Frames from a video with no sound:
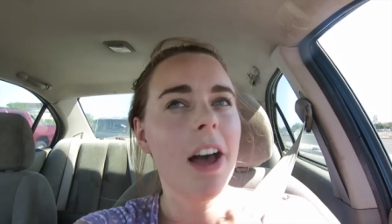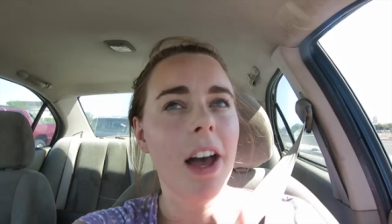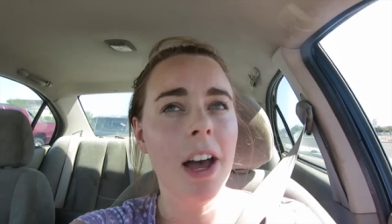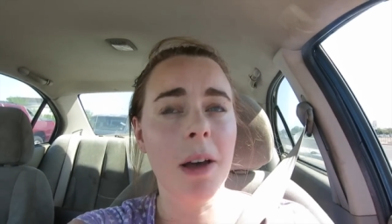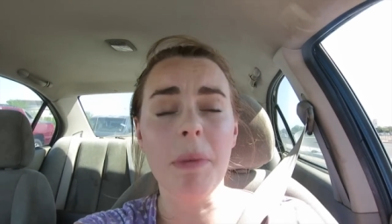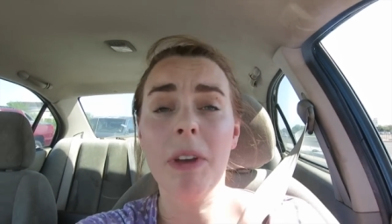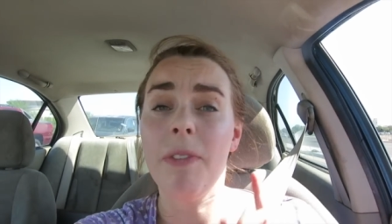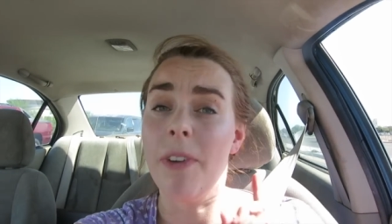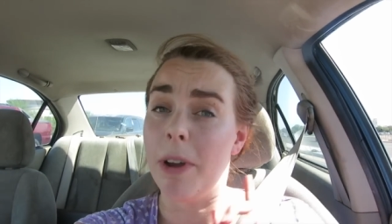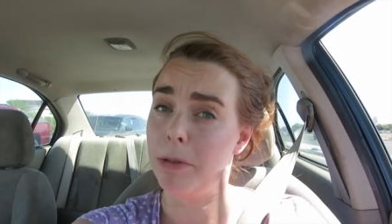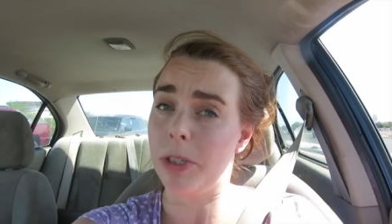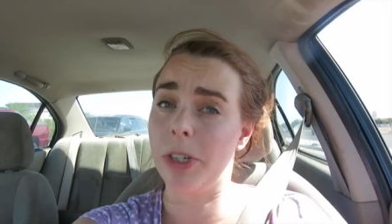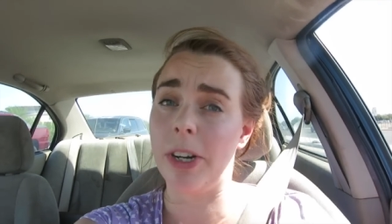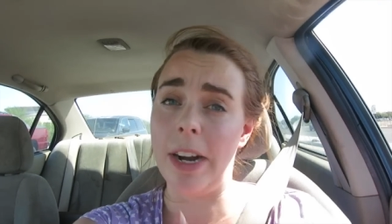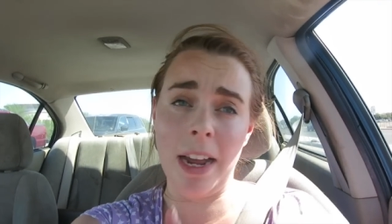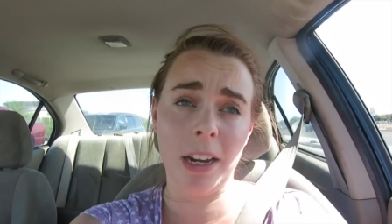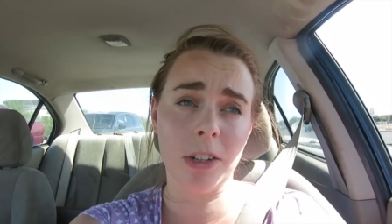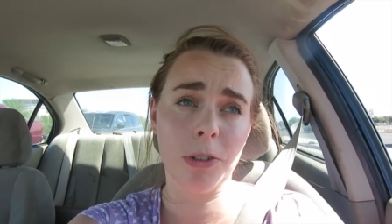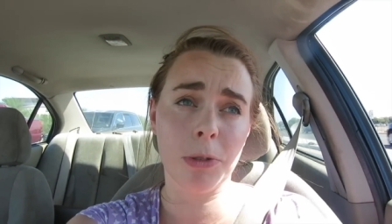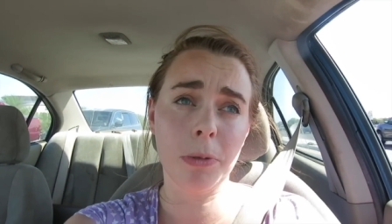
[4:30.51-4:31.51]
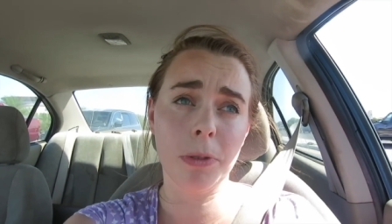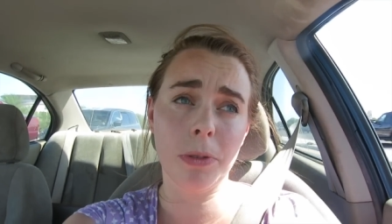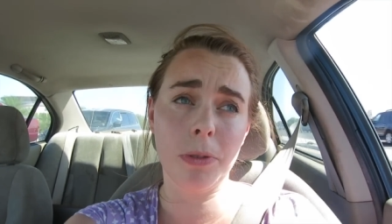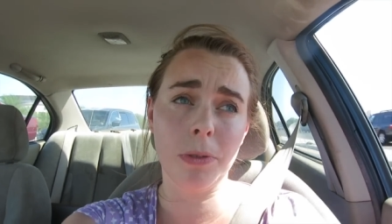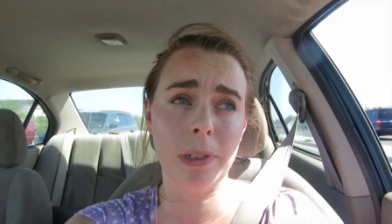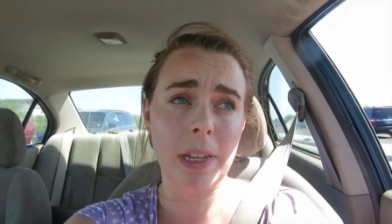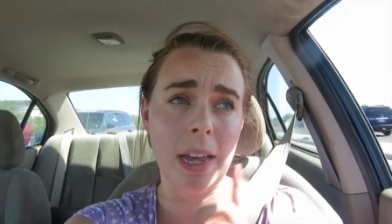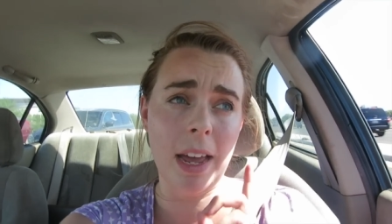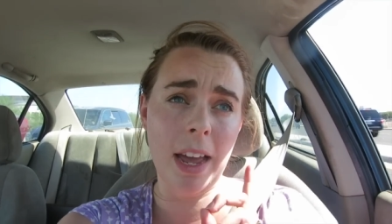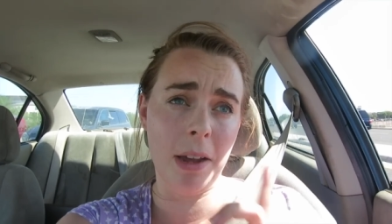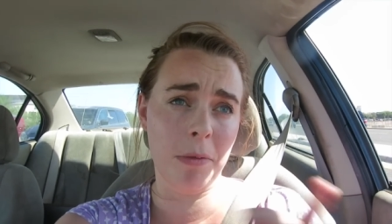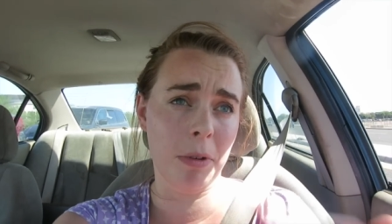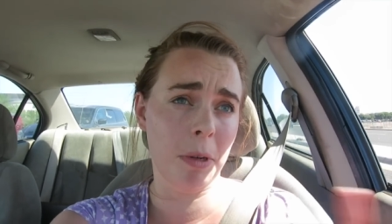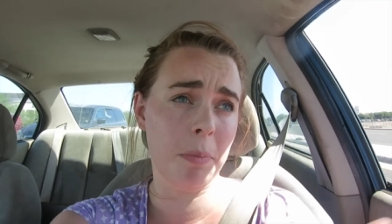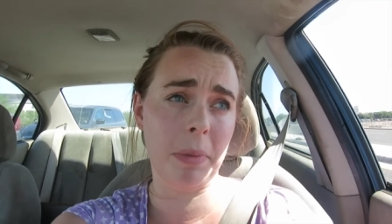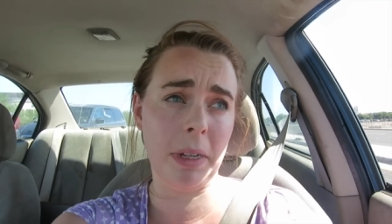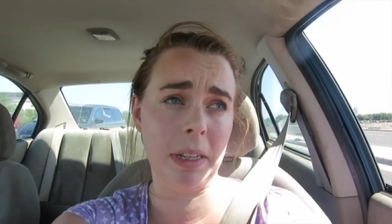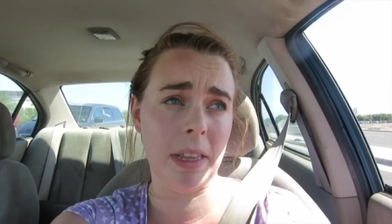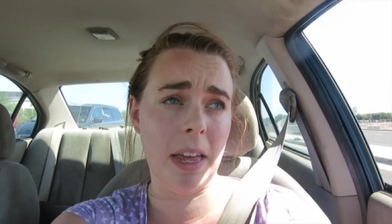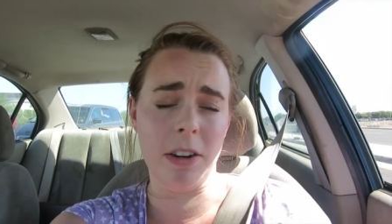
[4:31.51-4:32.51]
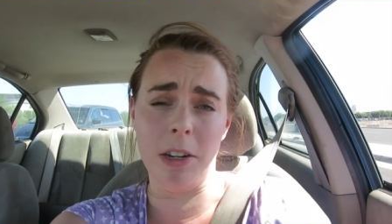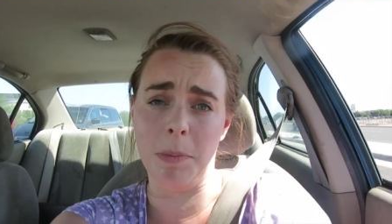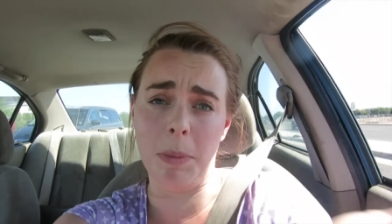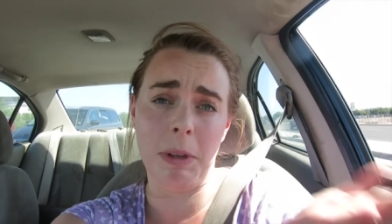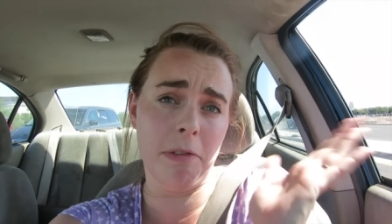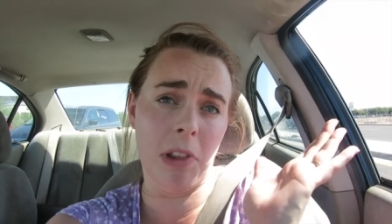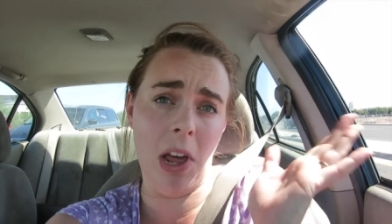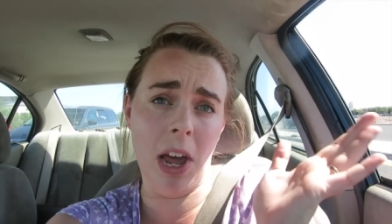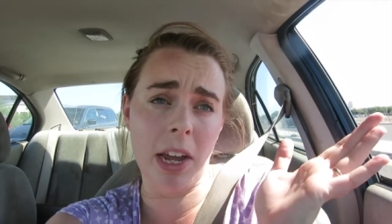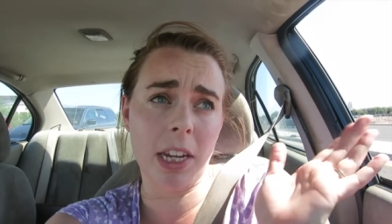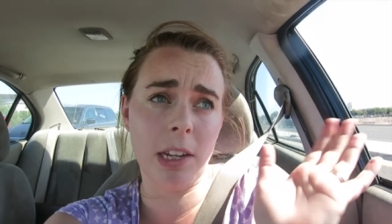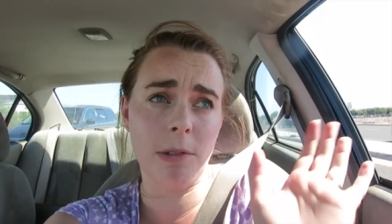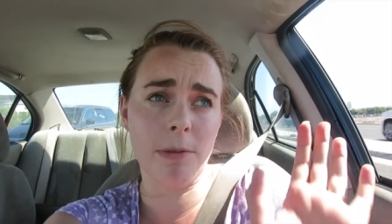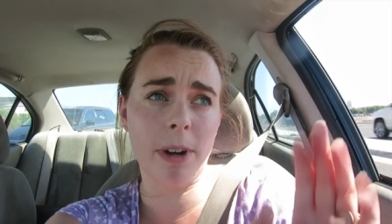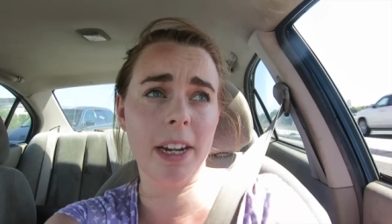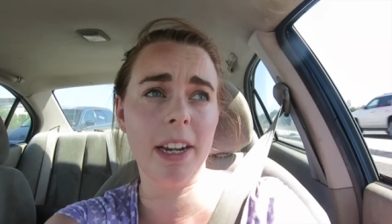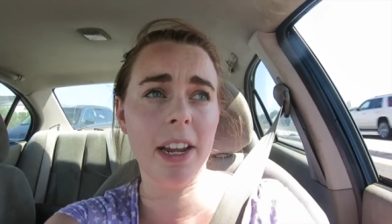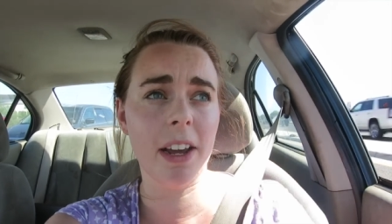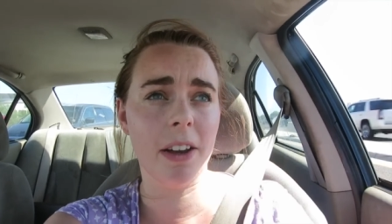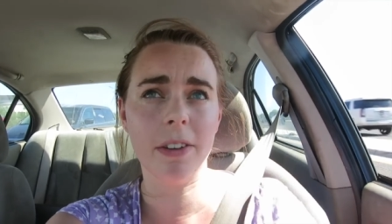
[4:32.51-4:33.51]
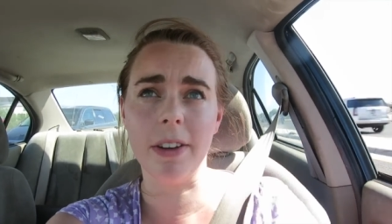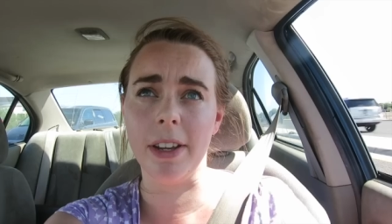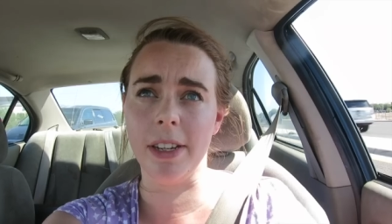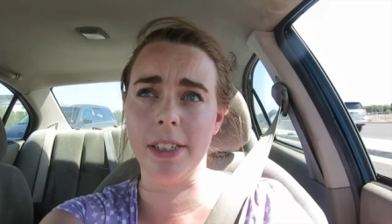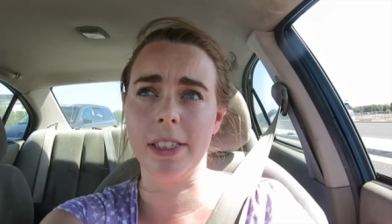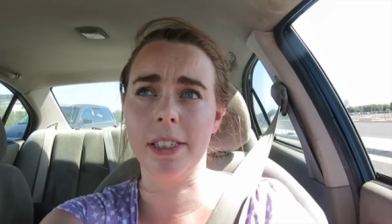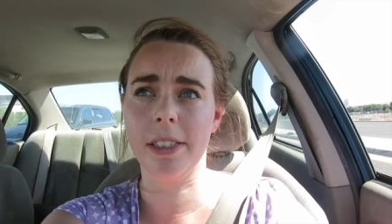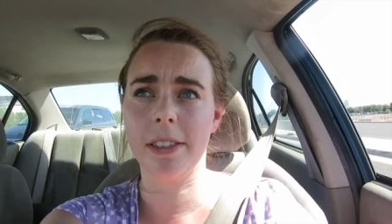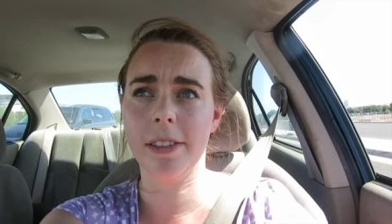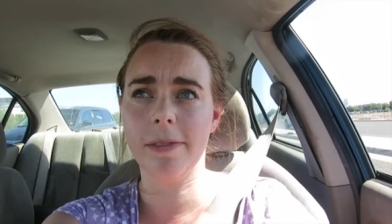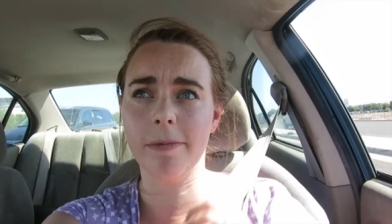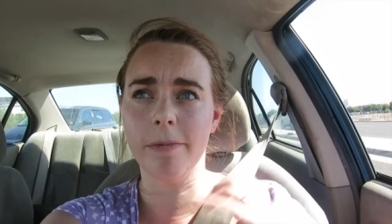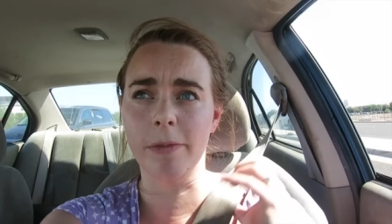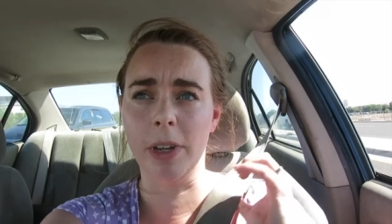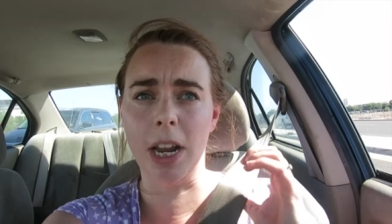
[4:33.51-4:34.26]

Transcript: Um, if I was her actual doula, I wouldn't be allowed to be vlogging right now because